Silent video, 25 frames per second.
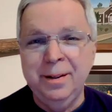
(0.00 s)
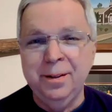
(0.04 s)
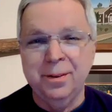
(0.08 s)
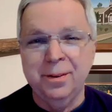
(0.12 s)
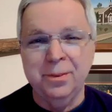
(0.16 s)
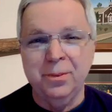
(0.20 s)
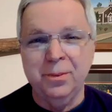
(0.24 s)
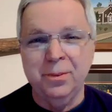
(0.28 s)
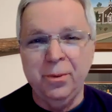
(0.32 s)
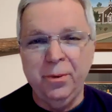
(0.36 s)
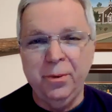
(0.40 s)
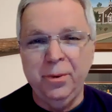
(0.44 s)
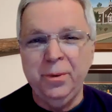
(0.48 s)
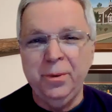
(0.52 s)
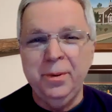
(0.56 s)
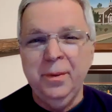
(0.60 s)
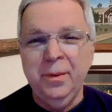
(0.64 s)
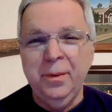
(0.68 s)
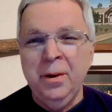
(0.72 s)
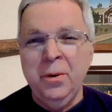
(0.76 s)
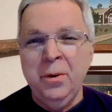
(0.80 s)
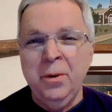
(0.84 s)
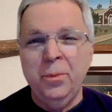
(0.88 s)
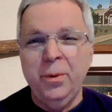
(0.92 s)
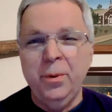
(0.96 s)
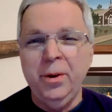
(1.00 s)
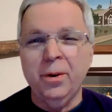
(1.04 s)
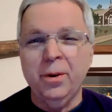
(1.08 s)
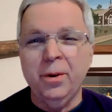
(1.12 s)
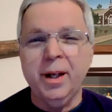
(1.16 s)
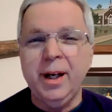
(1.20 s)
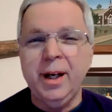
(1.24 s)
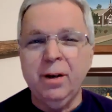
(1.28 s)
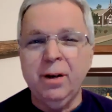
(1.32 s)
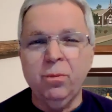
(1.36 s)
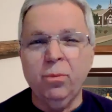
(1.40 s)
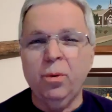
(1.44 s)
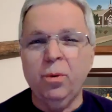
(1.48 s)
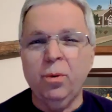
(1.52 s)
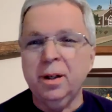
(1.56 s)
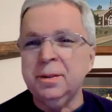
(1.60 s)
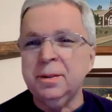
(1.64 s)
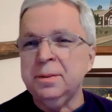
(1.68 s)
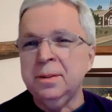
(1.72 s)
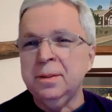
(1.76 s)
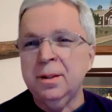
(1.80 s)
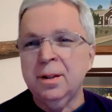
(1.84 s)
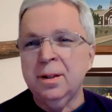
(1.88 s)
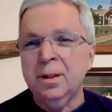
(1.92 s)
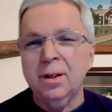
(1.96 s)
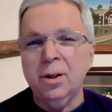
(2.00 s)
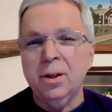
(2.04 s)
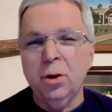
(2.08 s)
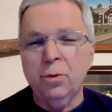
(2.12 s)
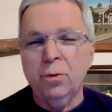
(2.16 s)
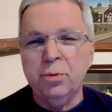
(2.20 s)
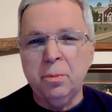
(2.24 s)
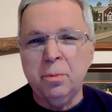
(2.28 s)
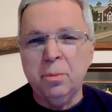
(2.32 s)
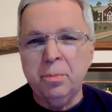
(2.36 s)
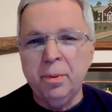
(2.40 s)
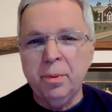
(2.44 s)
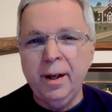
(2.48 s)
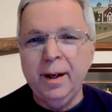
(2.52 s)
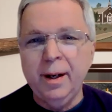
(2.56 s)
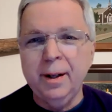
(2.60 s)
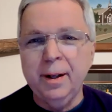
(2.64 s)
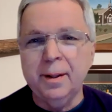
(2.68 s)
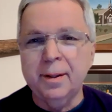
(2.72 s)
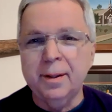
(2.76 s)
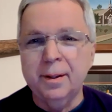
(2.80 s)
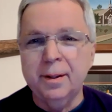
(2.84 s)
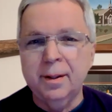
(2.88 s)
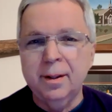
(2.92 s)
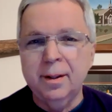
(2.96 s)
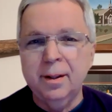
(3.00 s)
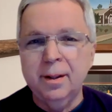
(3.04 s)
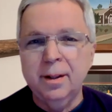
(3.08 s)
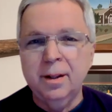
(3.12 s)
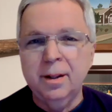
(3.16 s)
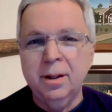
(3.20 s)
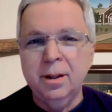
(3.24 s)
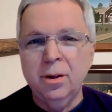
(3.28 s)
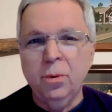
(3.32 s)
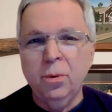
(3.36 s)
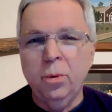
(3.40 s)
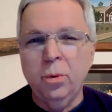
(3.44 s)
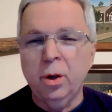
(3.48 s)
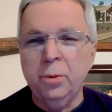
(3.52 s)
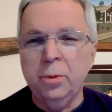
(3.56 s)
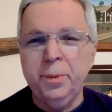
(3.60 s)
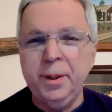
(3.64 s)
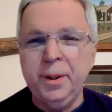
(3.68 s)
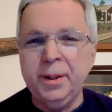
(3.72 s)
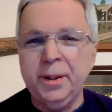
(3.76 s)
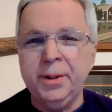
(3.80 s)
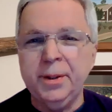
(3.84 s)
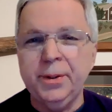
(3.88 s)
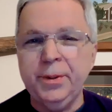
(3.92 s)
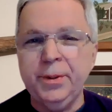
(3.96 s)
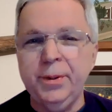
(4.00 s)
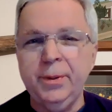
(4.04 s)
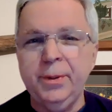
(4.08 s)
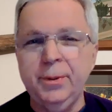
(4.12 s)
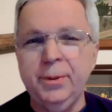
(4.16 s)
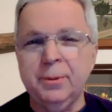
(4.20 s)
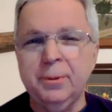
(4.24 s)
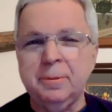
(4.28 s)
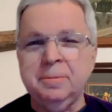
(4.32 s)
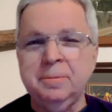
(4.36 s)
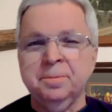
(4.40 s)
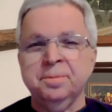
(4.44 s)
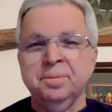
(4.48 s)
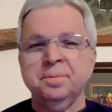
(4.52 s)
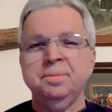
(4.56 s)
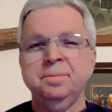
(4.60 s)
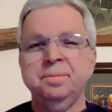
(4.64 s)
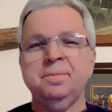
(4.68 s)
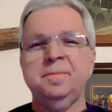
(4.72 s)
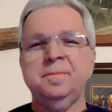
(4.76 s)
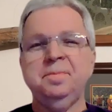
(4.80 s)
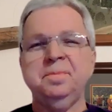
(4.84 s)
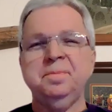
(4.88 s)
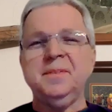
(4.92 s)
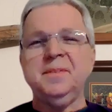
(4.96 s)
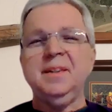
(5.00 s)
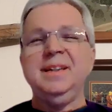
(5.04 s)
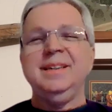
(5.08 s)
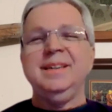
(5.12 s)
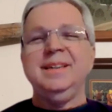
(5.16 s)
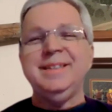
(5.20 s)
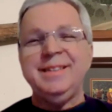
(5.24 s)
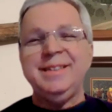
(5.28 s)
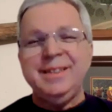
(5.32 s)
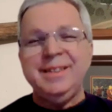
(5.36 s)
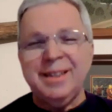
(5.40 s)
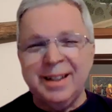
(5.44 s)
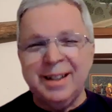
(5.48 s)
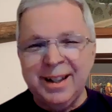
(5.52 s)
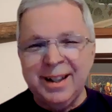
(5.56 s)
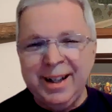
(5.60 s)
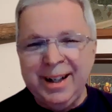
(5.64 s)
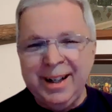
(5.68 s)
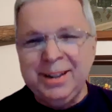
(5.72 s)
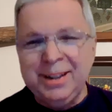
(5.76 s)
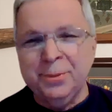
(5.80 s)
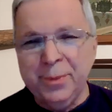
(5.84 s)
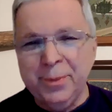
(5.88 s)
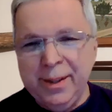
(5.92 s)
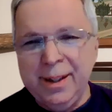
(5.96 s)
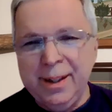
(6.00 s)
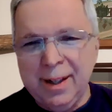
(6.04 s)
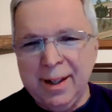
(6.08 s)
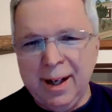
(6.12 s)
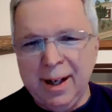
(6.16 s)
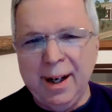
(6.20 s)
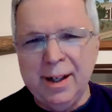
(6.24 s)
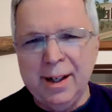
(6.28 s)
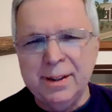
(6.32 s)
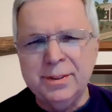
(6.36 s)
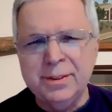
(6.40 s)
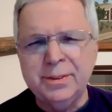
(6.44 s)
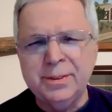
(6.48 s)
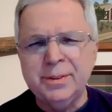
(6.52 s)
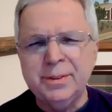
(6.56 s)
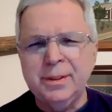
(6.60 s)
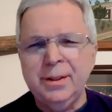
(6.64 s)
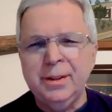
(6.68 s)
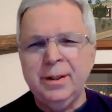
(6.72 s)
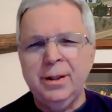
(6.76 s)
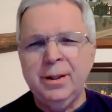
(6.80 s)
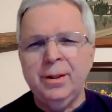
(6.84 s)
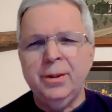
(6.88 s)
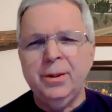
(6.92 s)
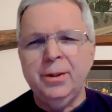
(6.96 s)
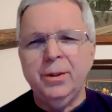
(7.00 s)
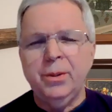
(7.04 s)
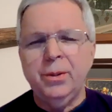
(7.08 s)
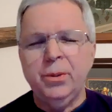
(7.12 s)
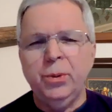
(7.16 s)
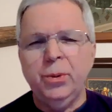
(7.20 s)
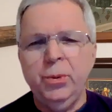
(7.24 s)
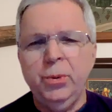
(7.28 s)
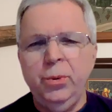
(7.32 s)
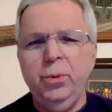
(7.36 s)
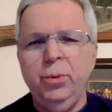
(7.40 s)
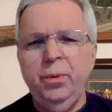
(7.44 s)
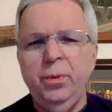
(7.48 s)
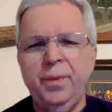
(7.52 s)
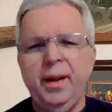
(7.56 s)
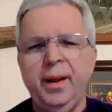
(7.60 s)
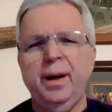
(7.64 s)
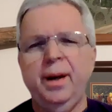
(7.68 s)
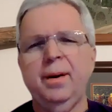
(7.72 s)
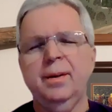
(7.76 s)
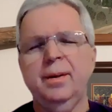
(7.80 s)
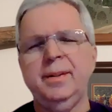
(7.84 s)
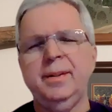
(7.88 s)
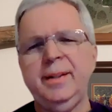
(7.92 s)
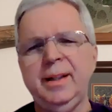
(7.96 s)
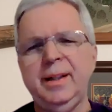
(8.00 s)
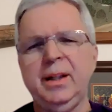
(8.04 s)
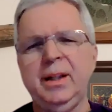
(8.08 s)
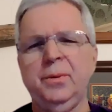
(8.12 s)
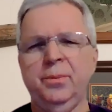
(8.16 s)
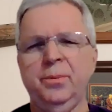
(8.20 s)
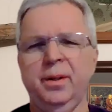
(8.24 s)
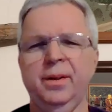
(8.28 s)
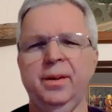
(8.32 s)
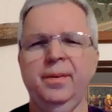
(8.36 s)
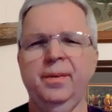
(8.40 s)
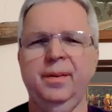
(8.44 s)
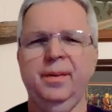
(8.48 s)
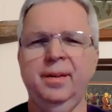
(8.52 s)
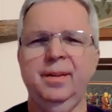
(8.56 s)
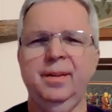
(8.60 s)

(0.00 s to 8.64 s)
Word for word: Lord, we only have one loaf of bread. What are we going to do? Still hadn't realized who they are dealing with.